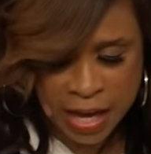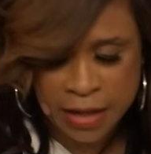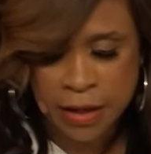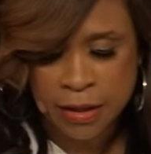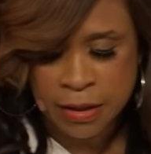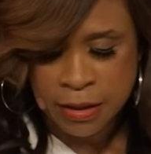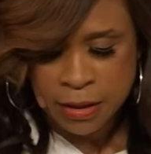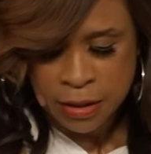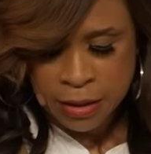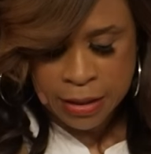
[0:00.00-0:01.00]
than
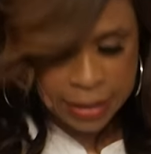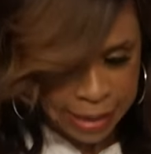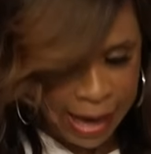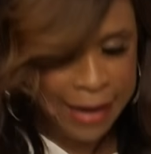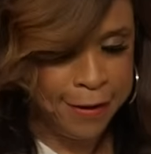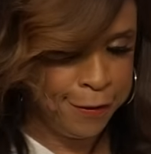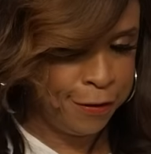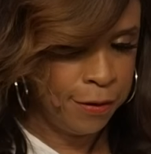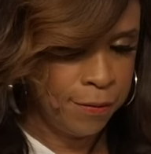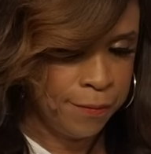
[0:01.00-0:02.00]

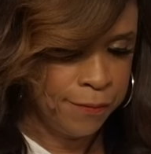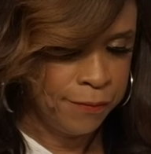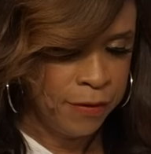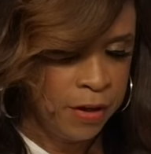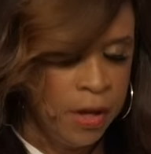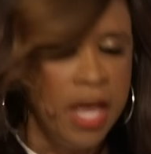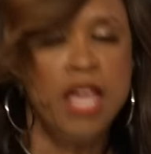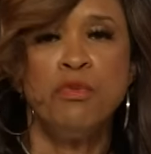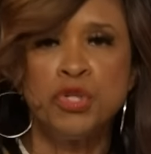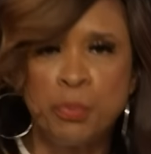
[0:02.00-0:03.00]
Goliath.
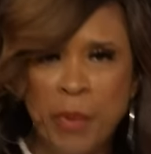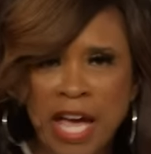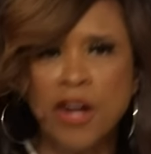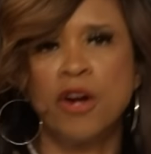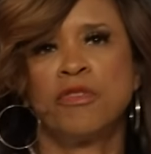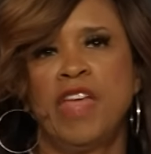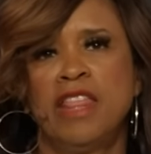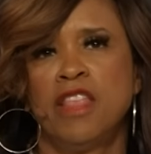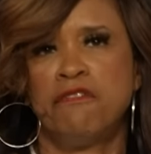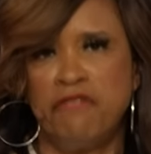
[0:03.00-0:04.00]
He was bigger
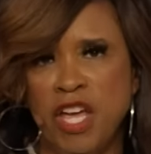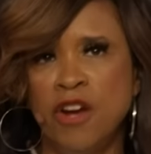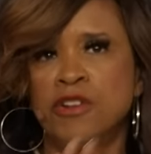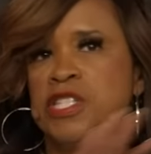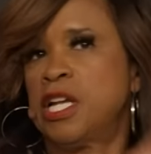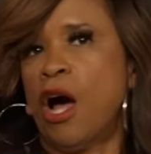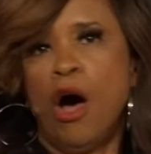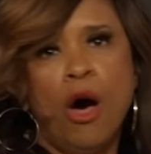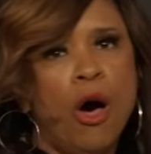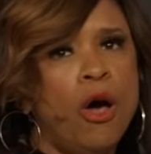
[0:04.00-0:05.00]
than the fears that
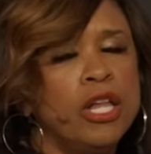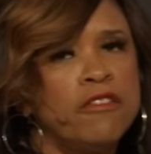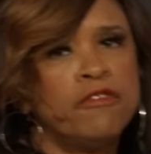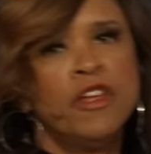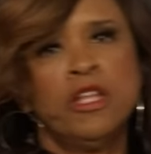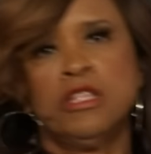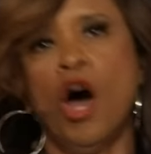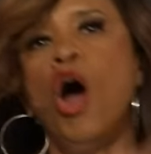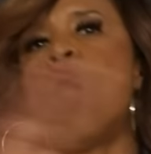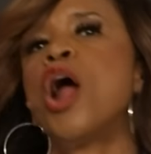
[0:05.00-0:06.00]
all of
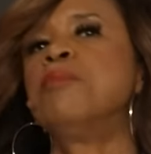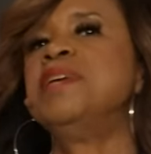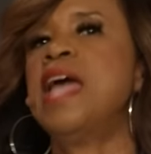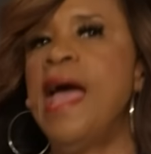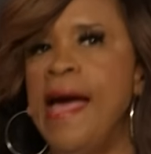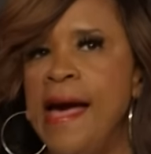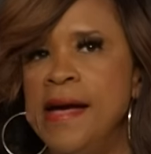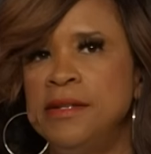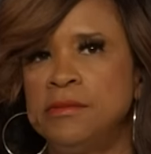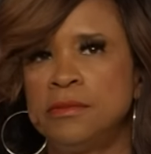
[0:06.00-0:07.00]
the army
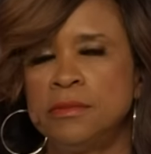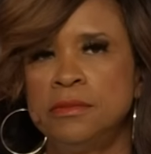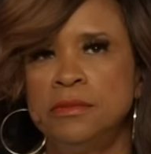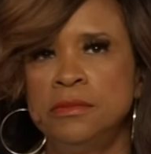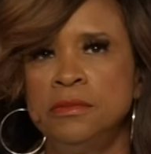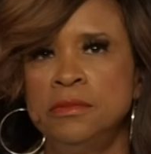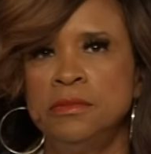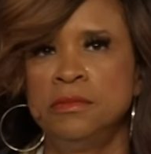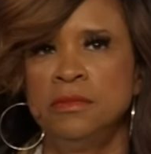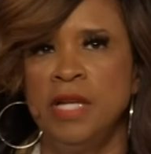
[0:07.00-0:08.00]
had.
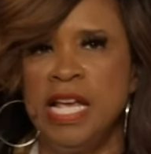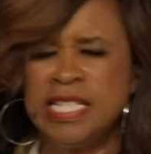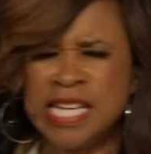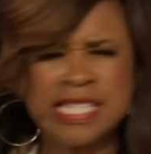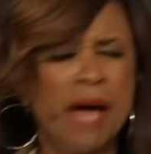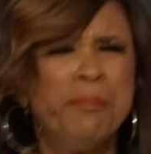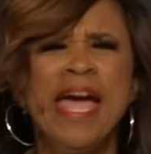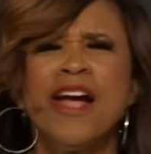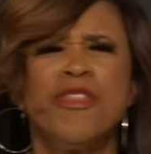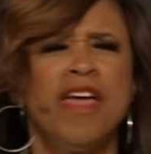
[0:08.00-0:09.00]
He says, I'm
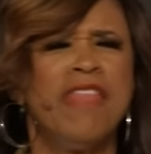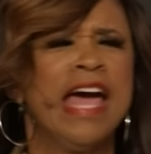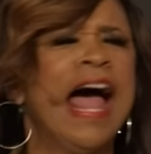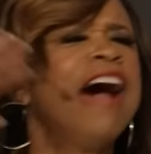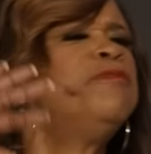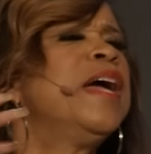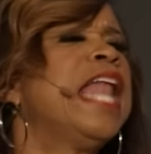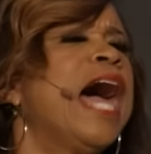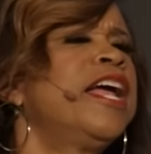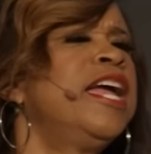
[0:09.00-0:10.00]
bigger than that. I've
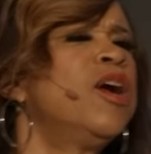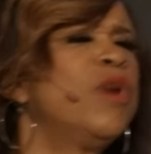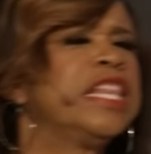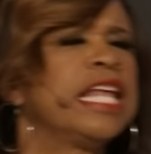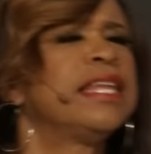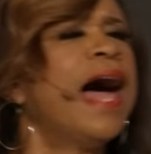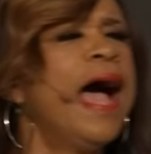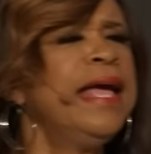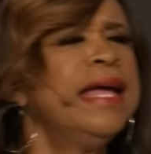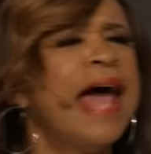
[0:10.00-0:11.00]
been out here with the lion.
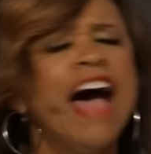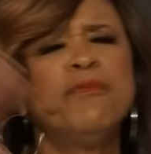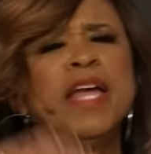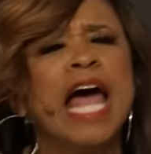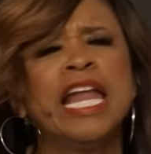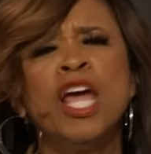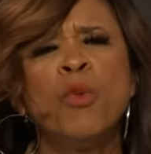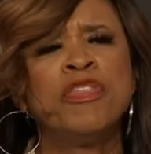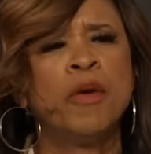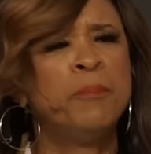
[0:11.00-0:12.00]
I've been out
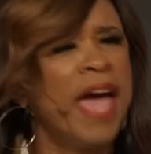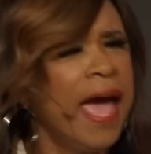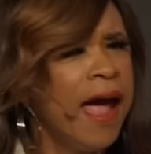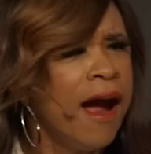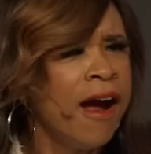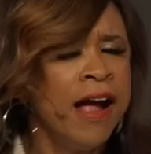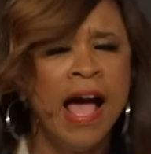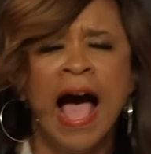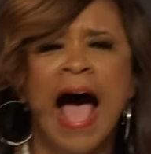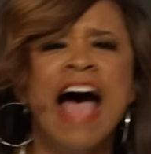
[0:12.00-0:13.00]
here with the bear.
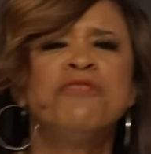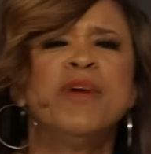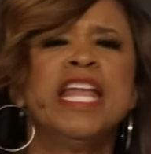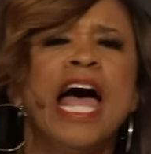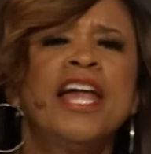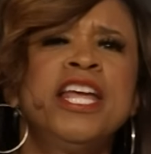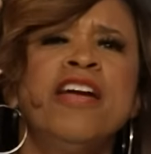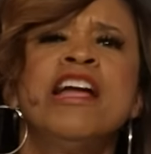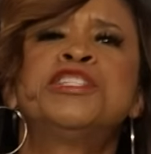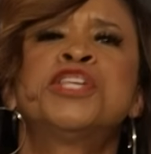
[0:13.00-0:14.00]
I've been out
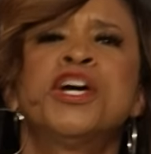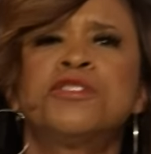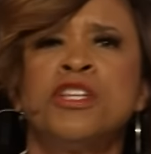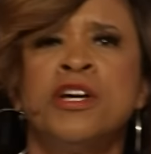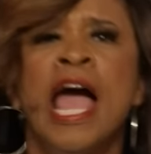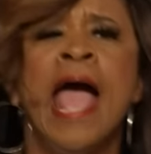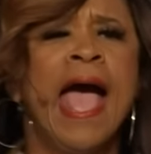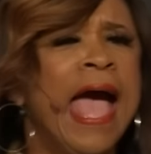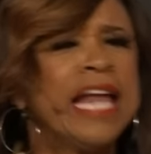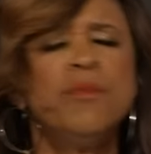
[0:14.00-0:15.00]
here and took the
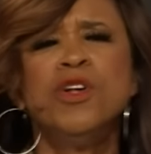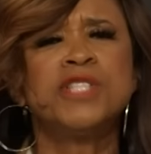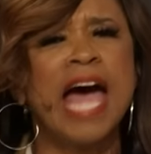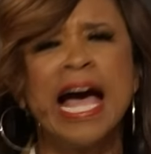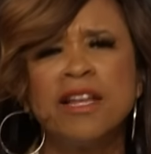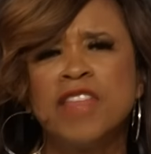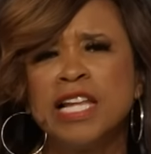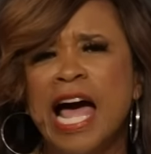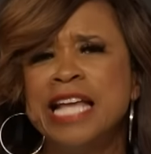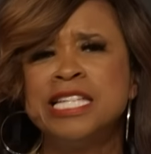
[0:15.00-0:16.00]
animals out of
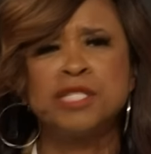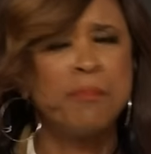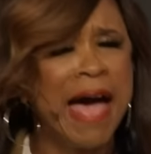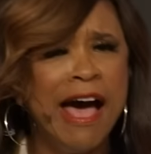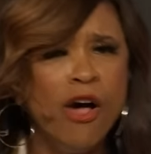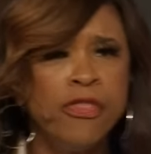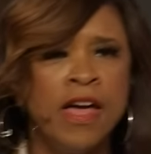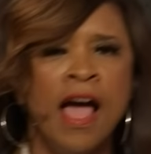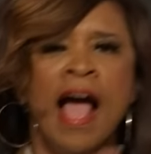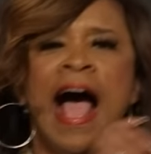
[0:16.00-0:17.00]
the lion's mouth.
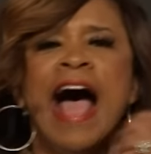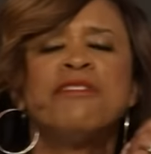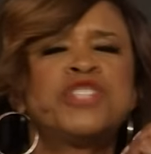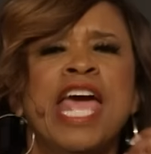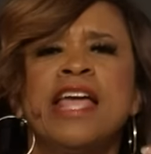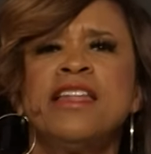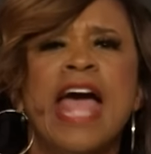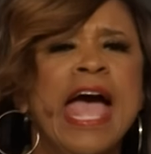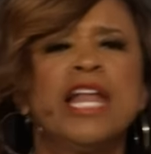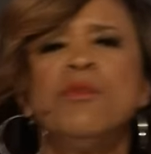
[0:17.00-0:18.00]
I've
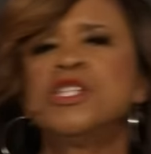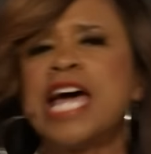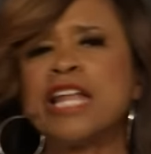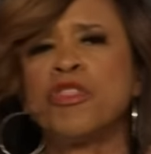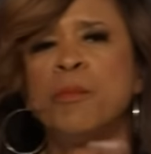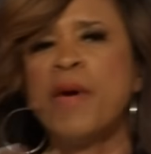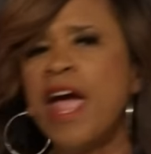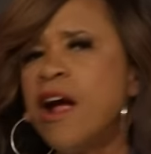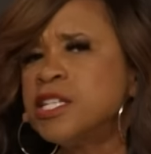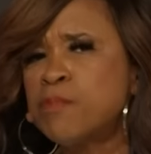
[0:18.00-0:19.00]
taken animals out of the
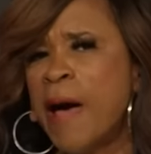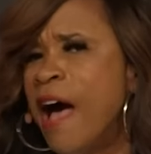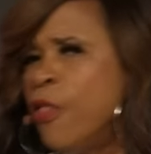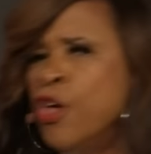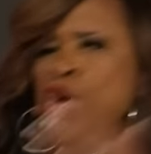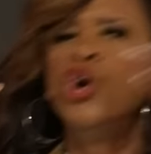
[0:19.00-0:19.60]
bear's mouth.